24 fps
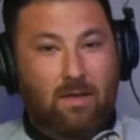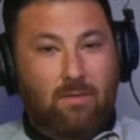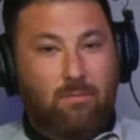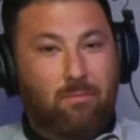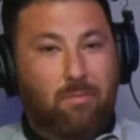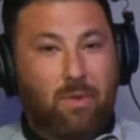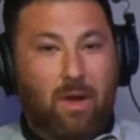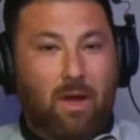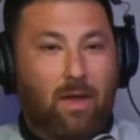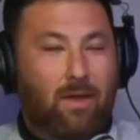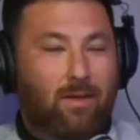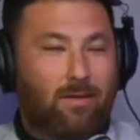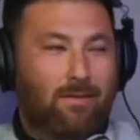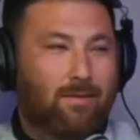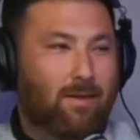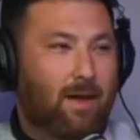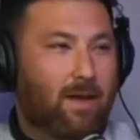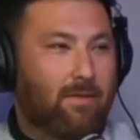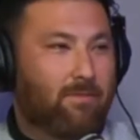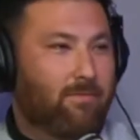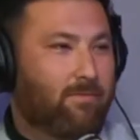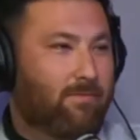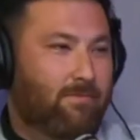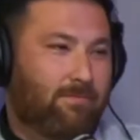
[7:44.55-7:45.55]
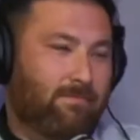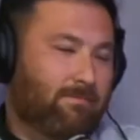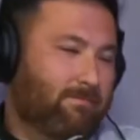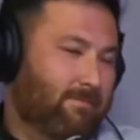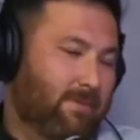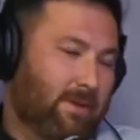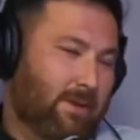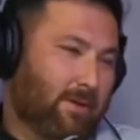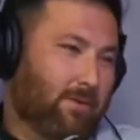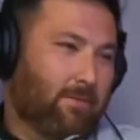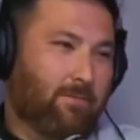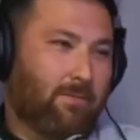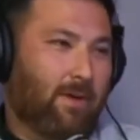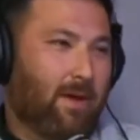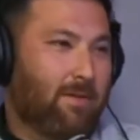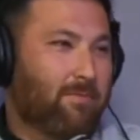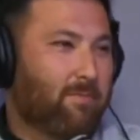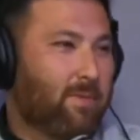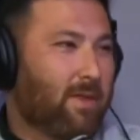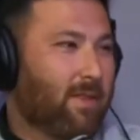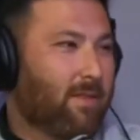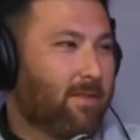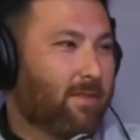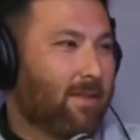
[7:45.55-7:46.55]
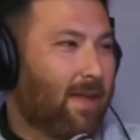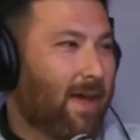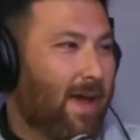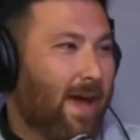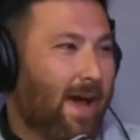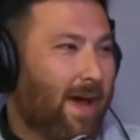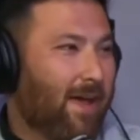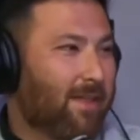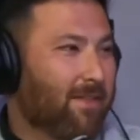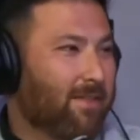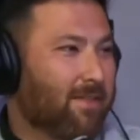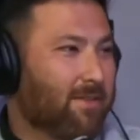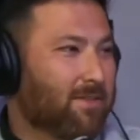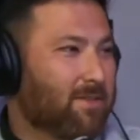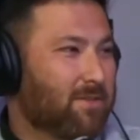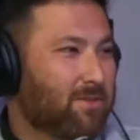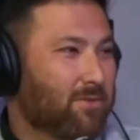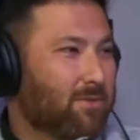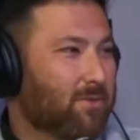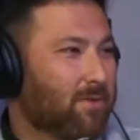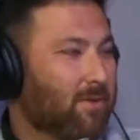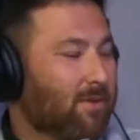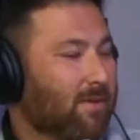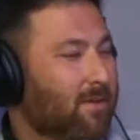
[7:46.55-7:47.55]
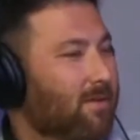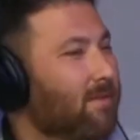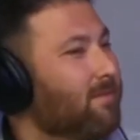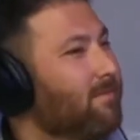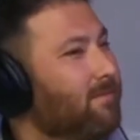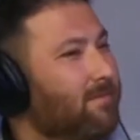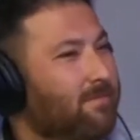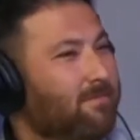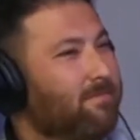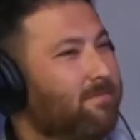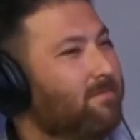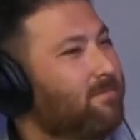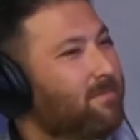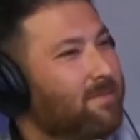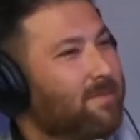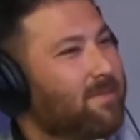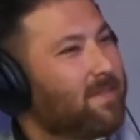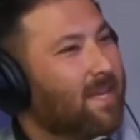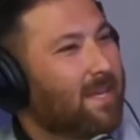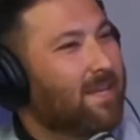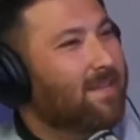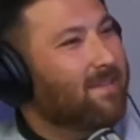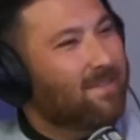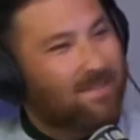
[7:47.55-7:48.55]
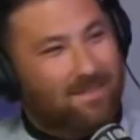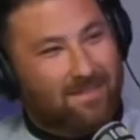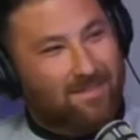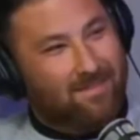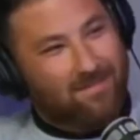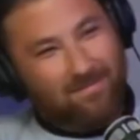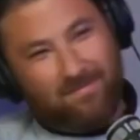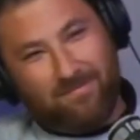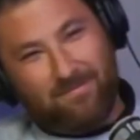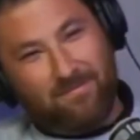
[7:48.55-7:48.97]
but I've been at the store since